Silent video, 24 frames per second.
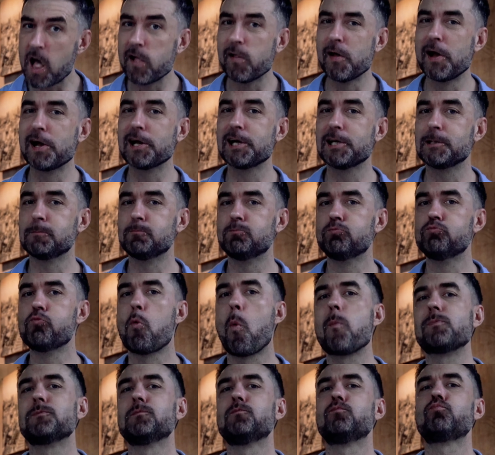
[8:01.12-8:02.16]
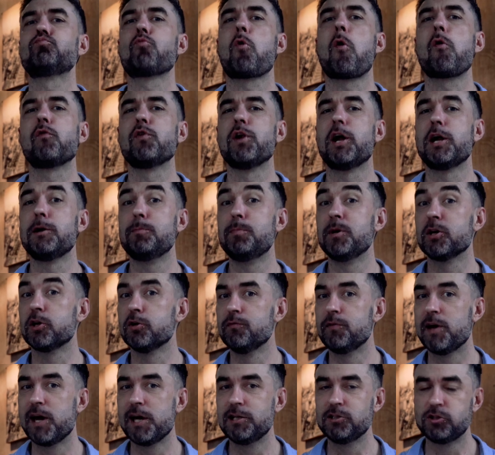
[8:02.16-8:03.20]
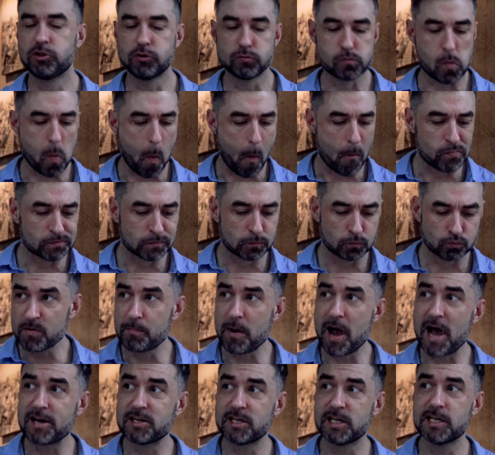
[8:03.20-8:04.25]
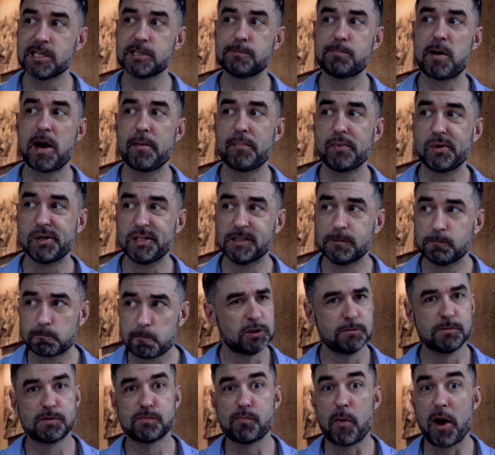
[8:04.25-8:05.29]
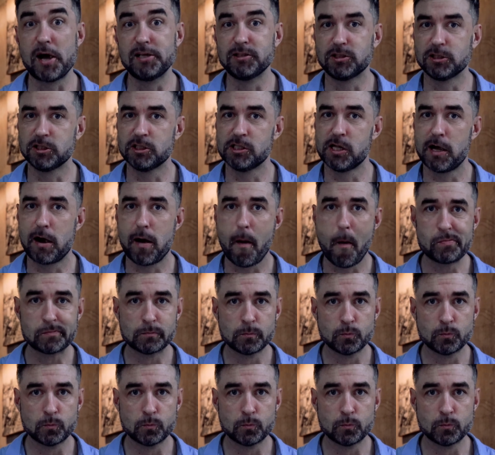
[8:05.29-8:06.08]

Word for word: I like it. A lot of pickled veg. The pate is peppery, some spice in there.